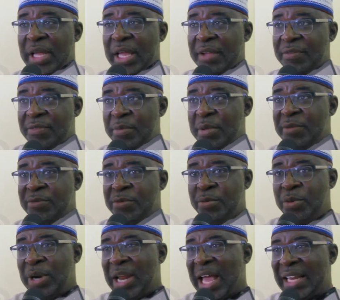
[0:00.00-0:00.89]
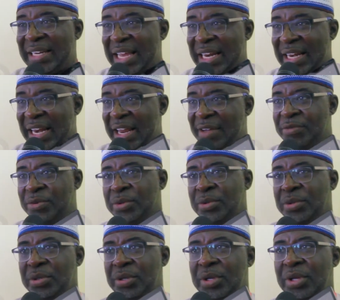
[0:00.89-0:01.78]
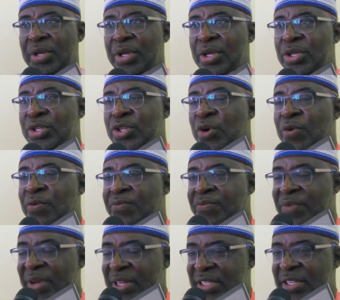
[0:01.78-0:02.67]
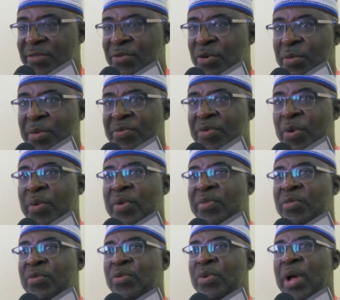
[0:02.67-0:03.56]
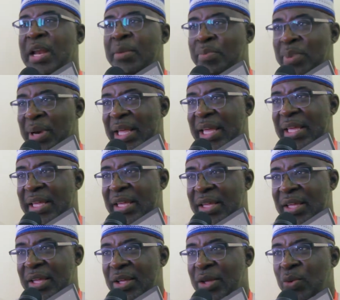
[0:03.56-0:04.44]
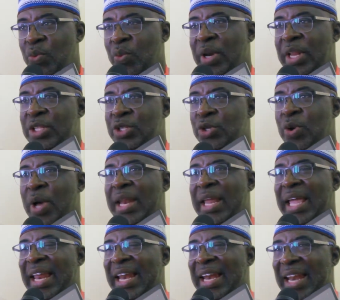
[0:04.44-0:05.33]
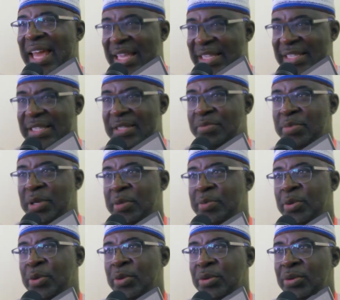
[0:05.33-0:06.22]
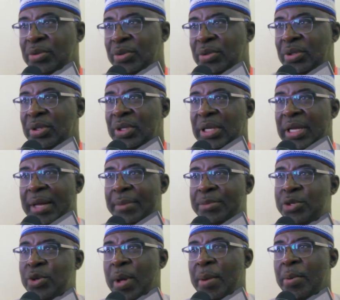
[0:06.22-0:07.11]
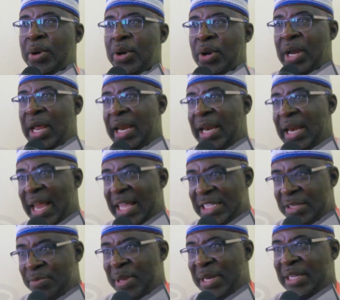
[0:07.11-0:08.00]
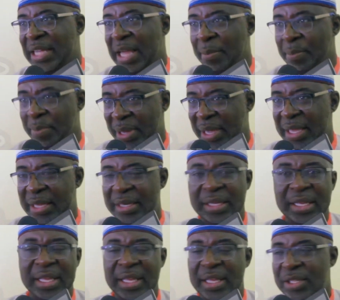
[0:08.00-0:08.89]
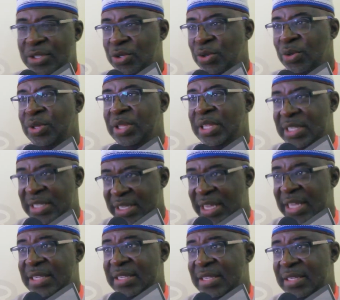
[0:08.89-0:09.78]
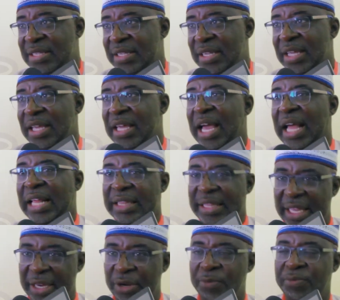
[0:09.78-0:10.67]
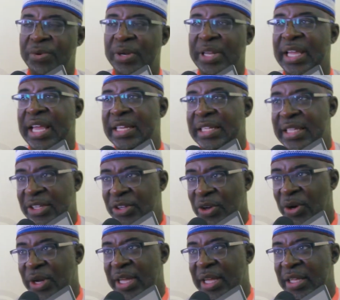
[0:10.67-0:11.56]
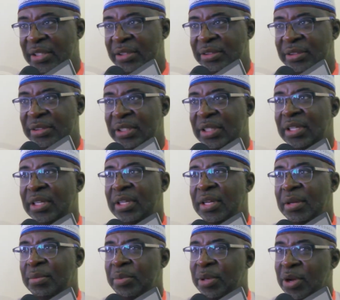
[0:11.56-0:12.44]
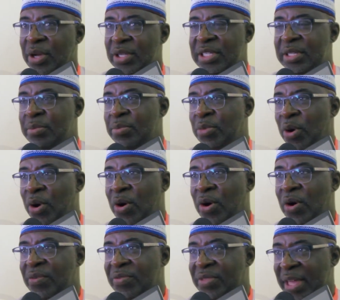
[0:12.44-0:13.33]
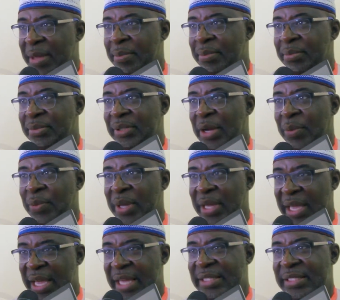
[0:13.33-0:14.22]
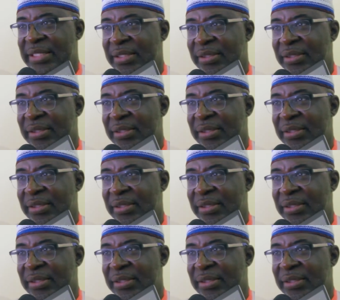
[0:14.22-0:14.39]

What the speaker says: female football at that level. So first of all, before we even go and play, we need to go and enlighten people. And so I went on an enlightenment campaign to these states and then hopefully get the young girls. Because the more of them that we get,